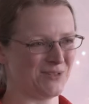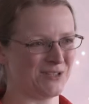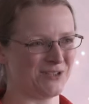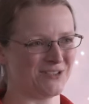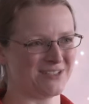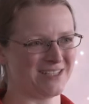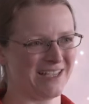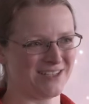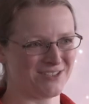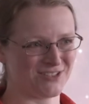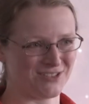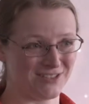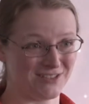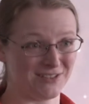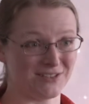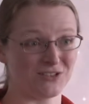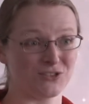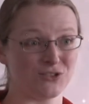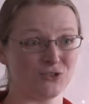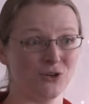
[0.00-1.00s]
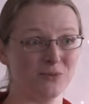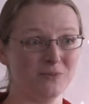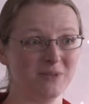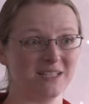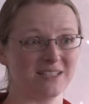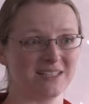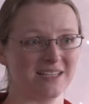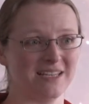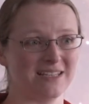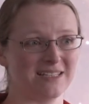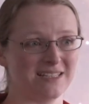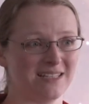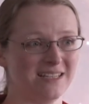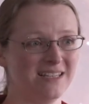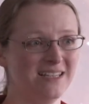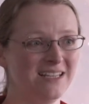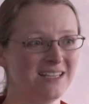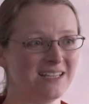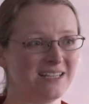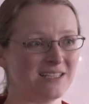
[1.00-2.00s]
because actually the genomic
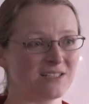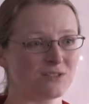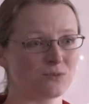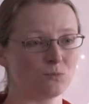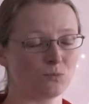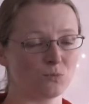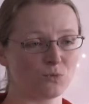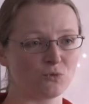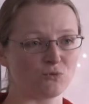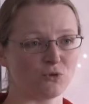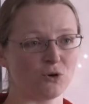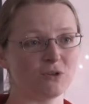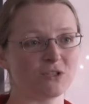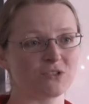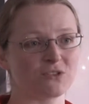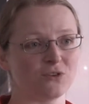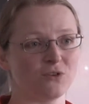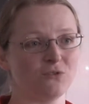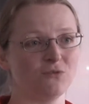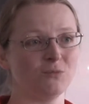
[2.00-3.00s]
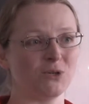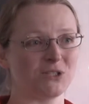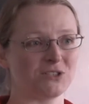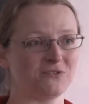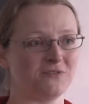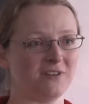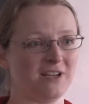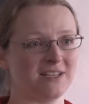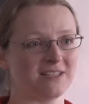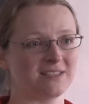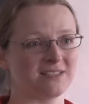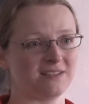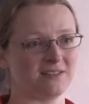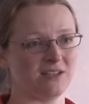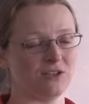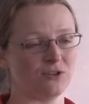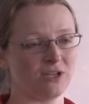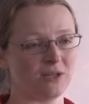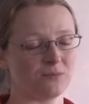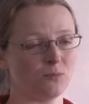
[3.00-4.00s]
data is growing so much faster.
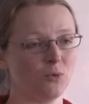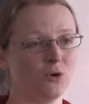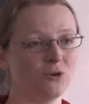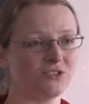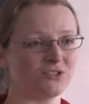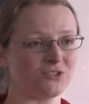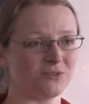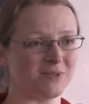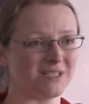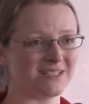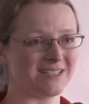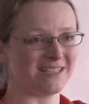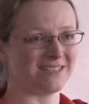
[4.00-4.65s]
Then you get more genomic